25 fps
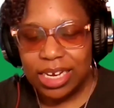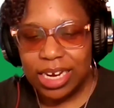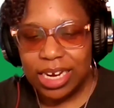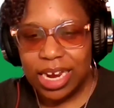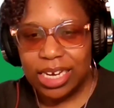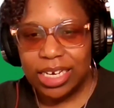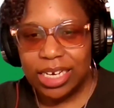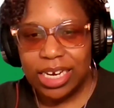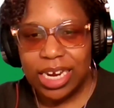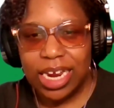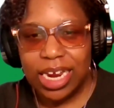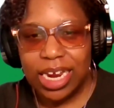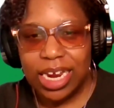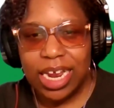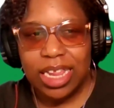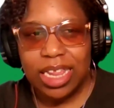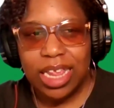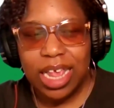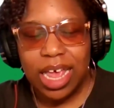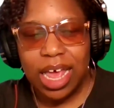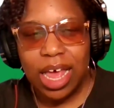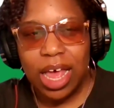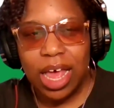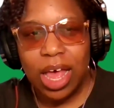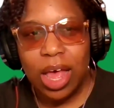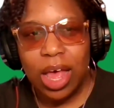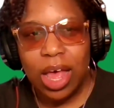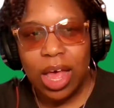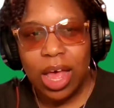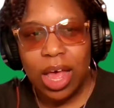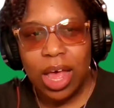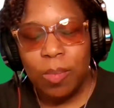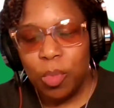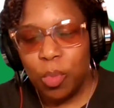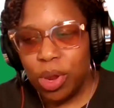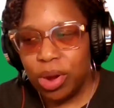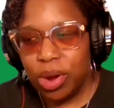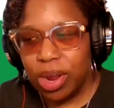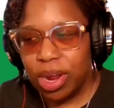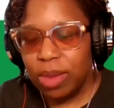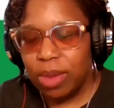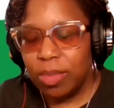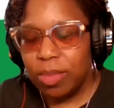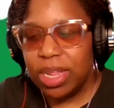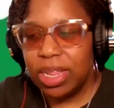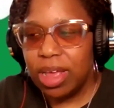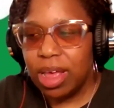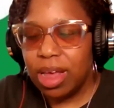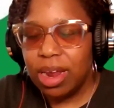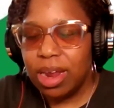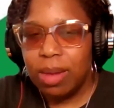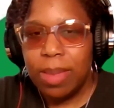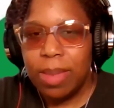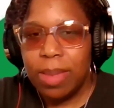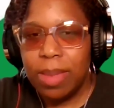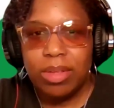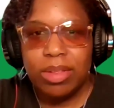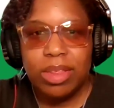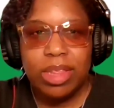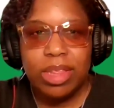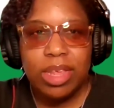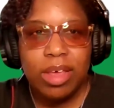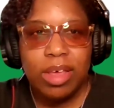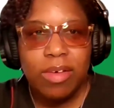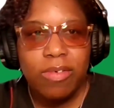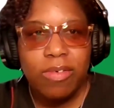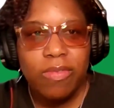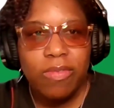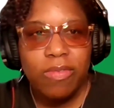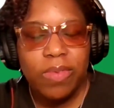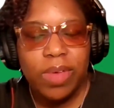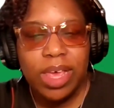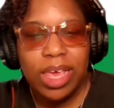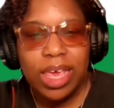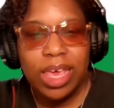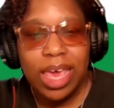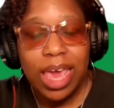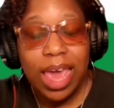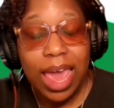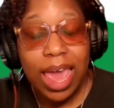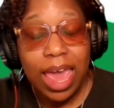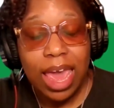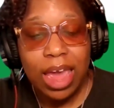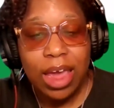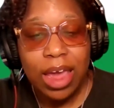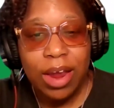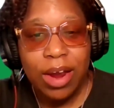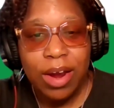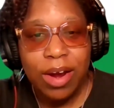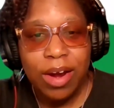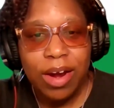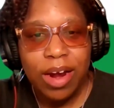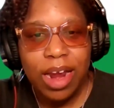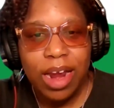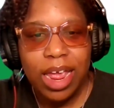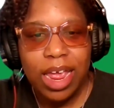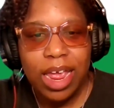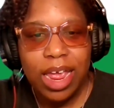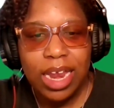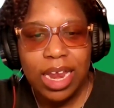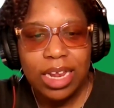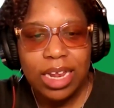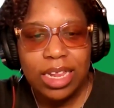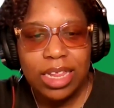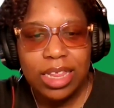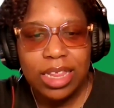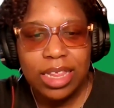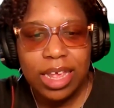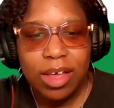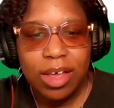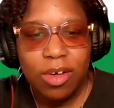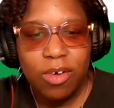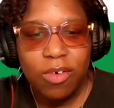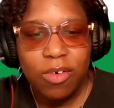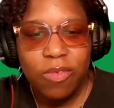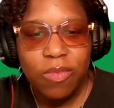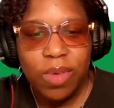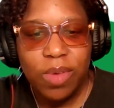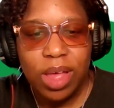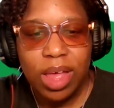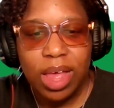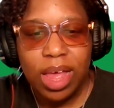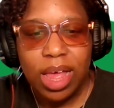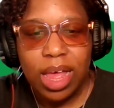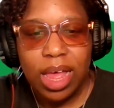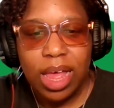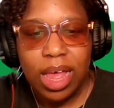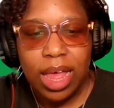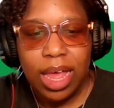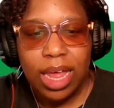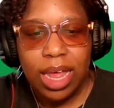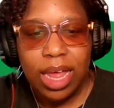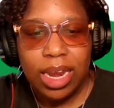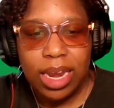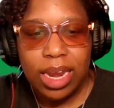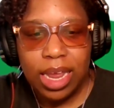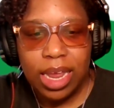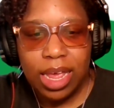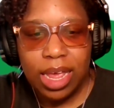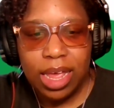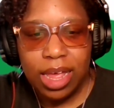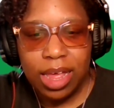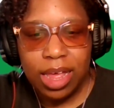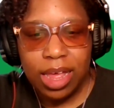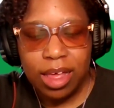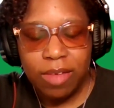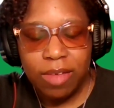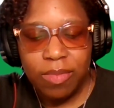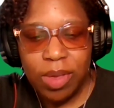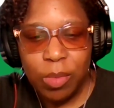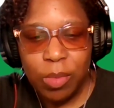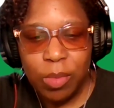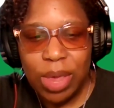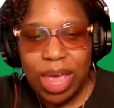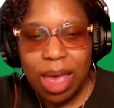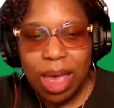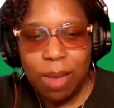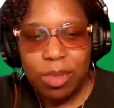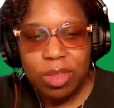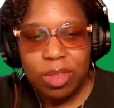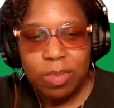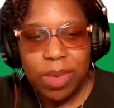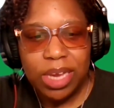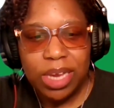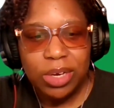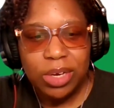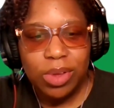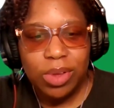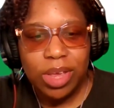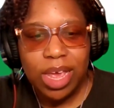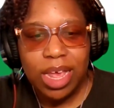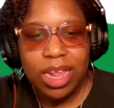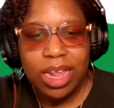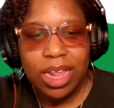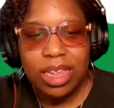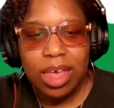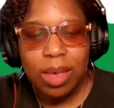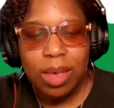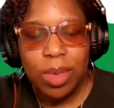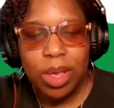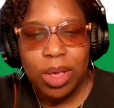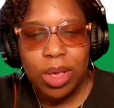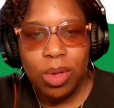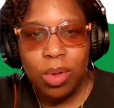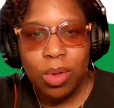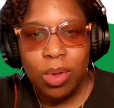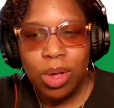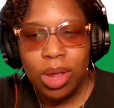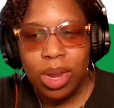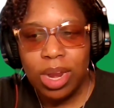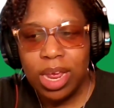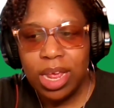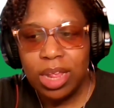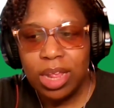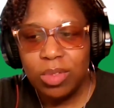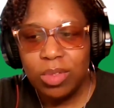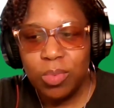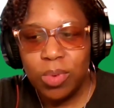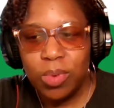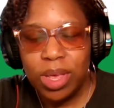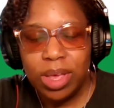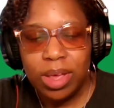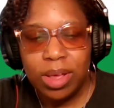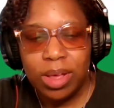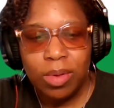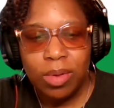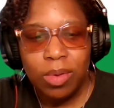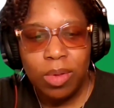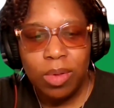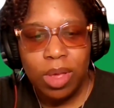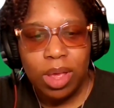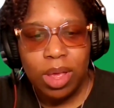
We are going to be talking about self-care and self-love. And we have a special guest coming on as well,